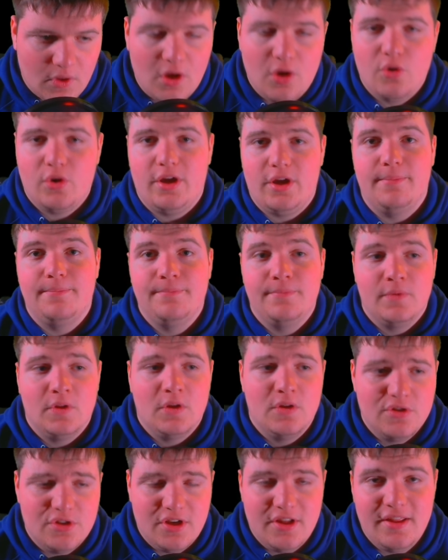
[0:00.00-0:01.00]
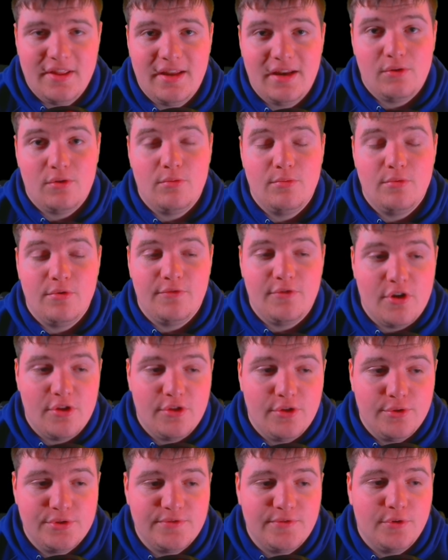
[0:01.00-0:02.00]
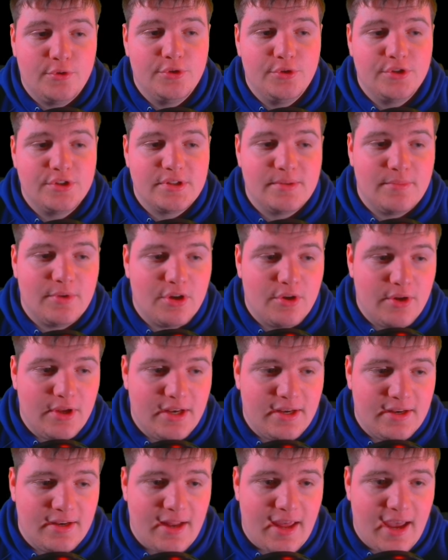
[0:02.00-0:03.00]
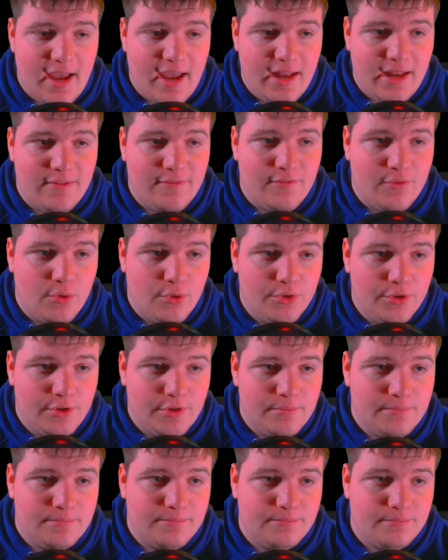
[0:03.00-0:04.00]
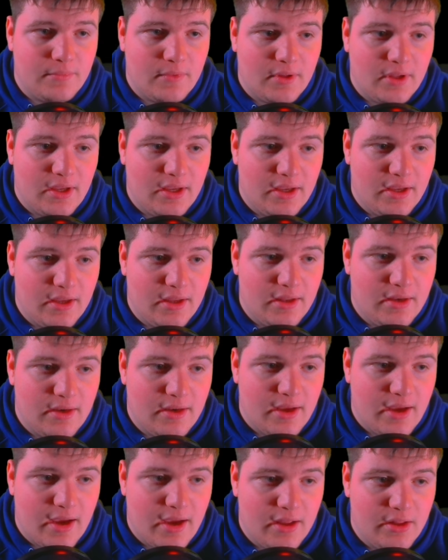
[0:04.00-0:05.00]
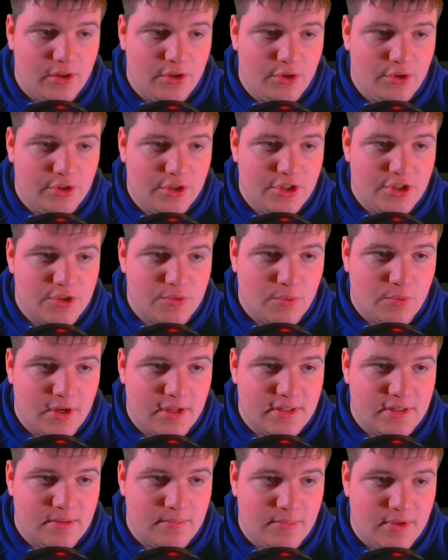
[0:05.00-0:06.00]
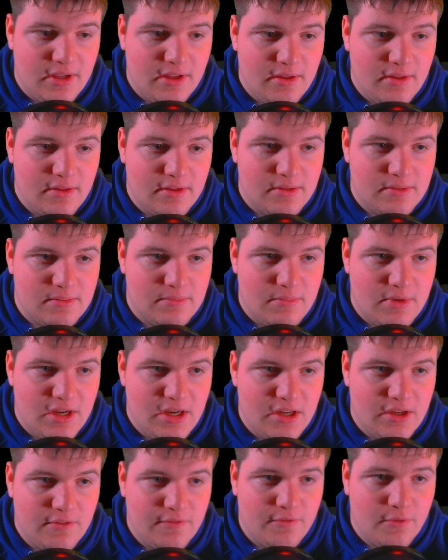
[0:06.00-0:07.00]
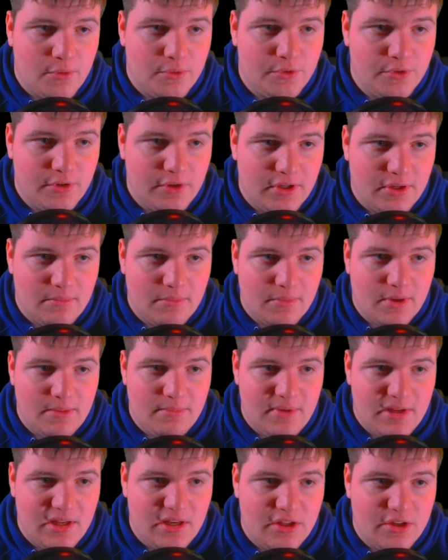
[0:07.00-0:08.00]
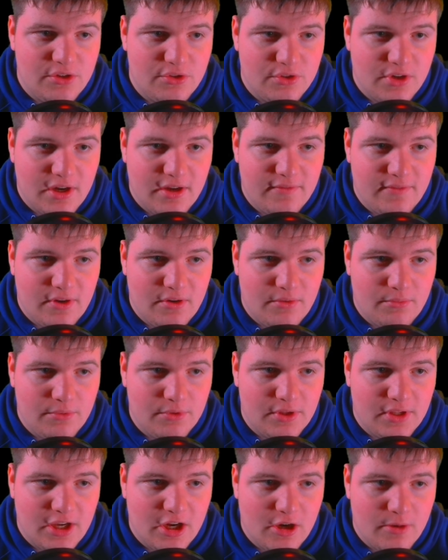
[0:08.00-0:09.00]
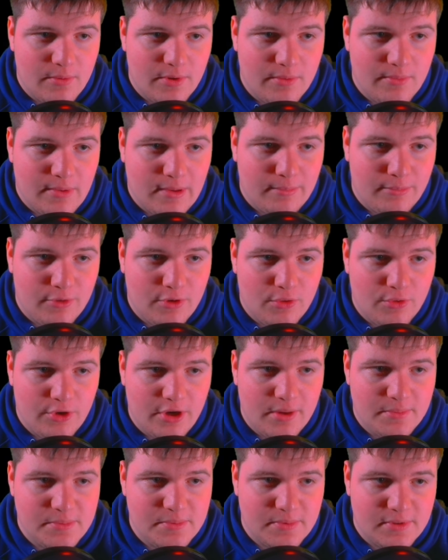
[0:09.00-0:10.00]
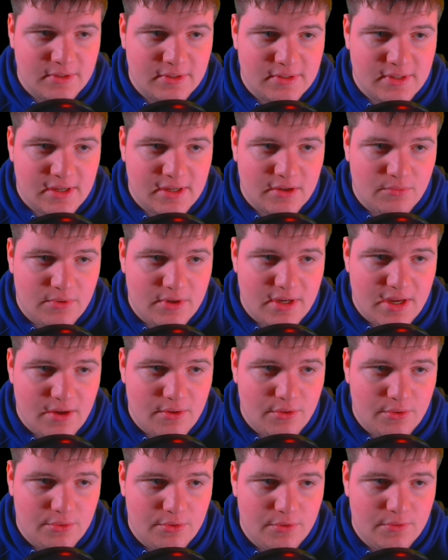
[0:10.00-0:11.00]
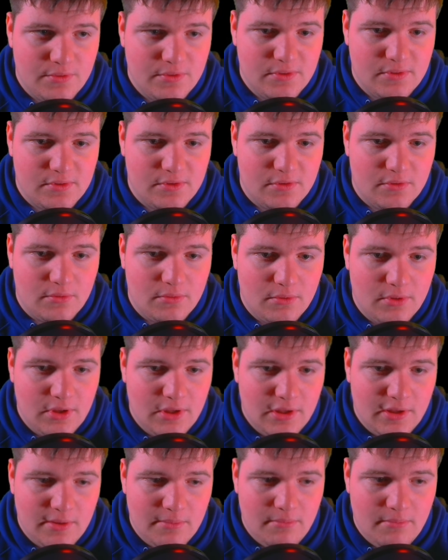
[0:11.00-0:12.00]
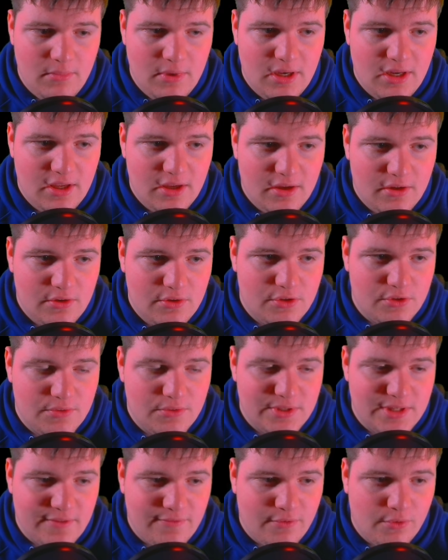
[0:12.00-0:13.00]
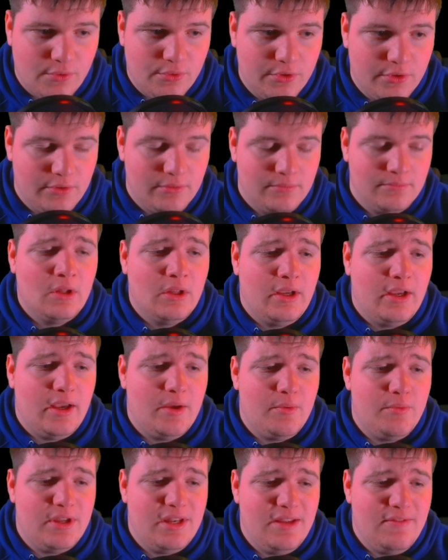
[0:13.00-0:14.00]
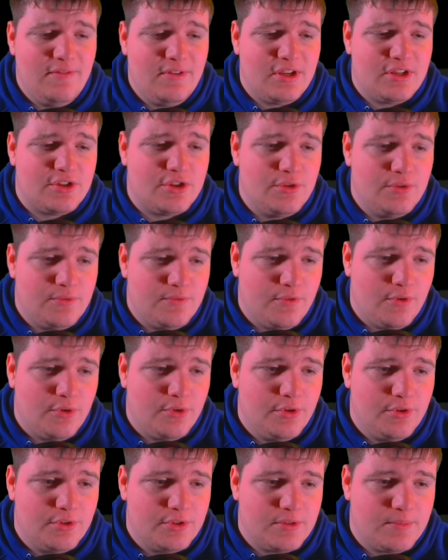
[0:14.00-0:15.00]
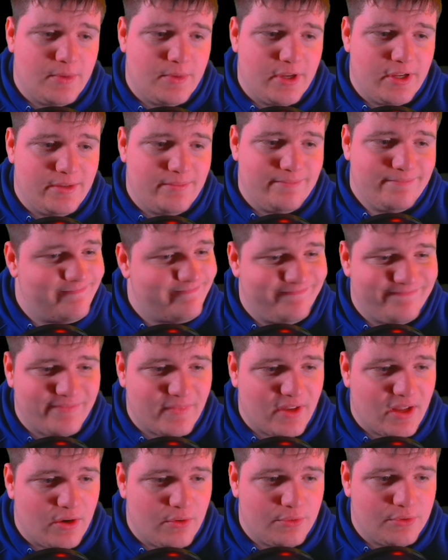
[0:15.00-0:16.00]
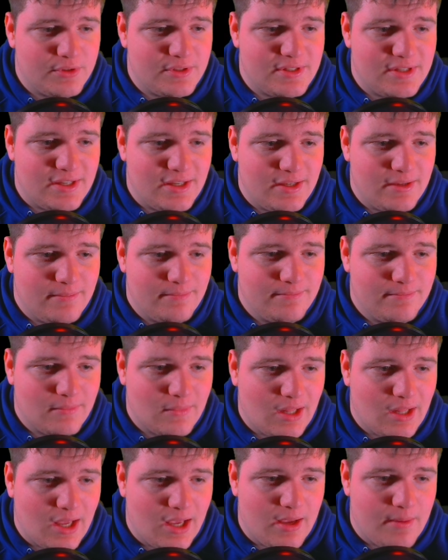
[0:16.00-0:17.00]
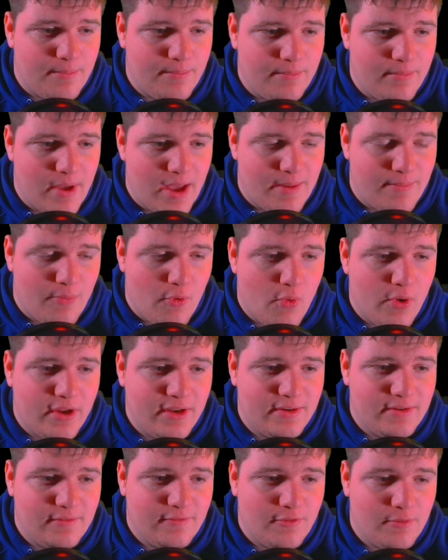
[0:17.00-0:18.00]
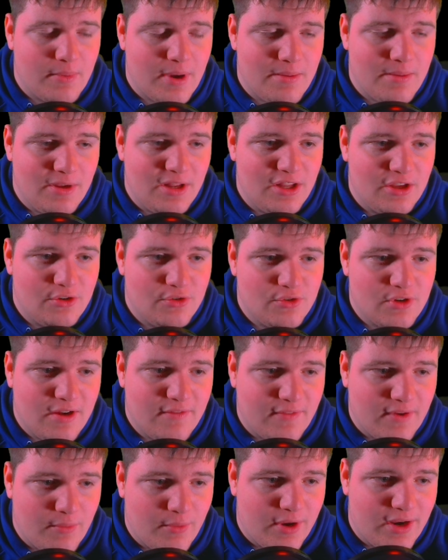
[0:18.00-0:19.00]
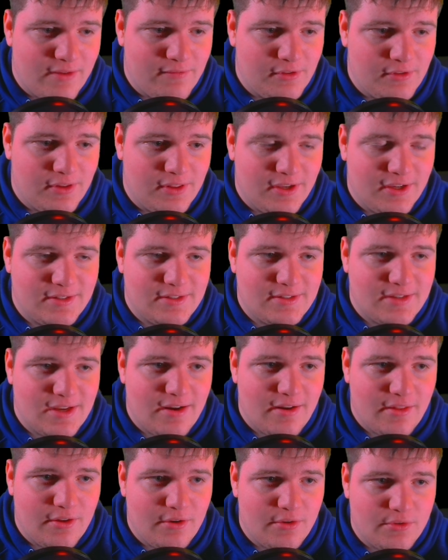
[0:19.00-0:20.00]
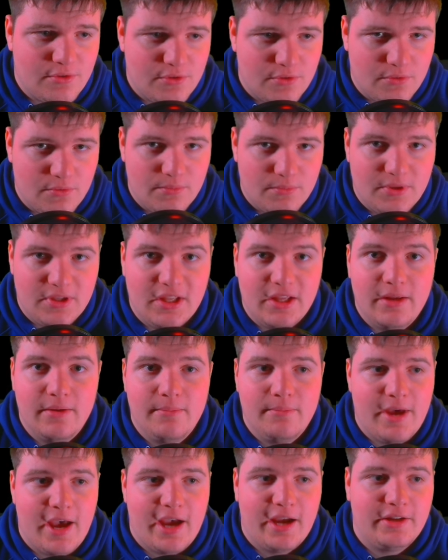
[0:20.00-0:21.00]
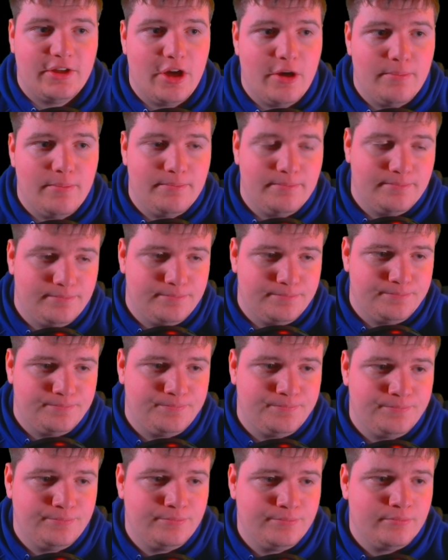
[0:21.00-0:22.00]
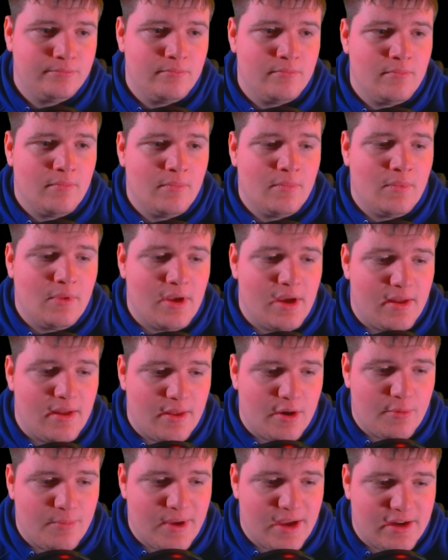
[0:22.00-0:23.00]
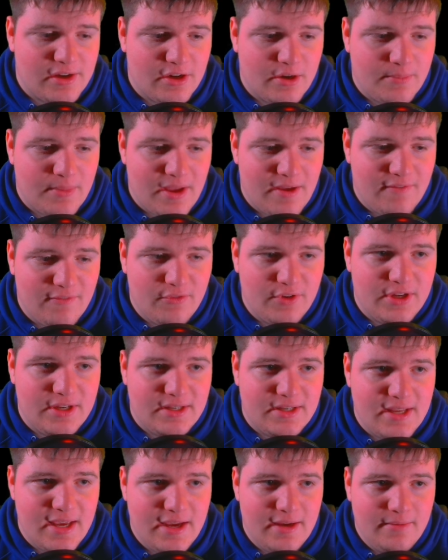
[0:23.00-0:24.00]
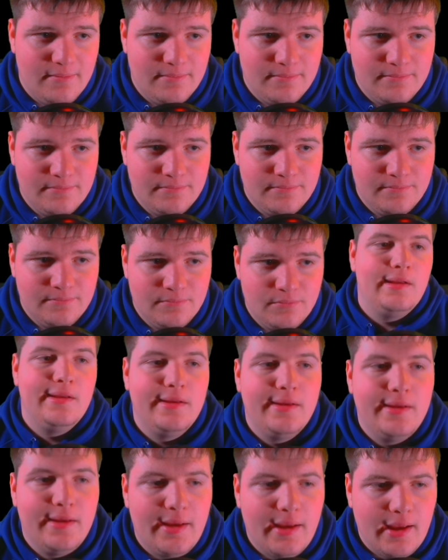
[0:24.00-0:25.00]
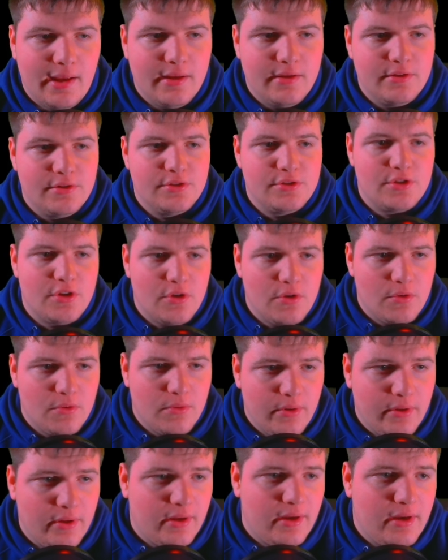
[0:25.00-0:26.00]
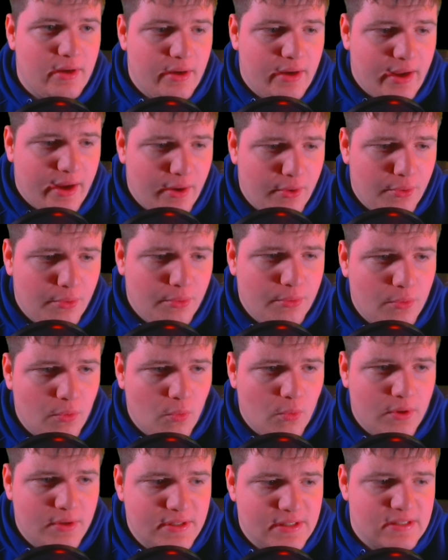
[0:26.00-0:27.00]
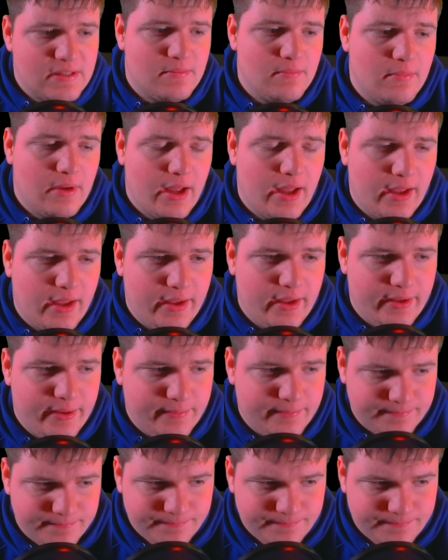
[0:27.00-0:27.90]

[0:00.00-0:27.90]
Okay, so now that I removed all those folders, I'm going to go ahead and hit add a folder. And I literally just want it to be this media folder in my media drive. I don't really care about my programs because I can re-download those. So media, choose that folder. And we can even exclude folders, but I don't really see a point for my media drive. I want everything inside of there to be backed up. That'll back it up every day. So now once my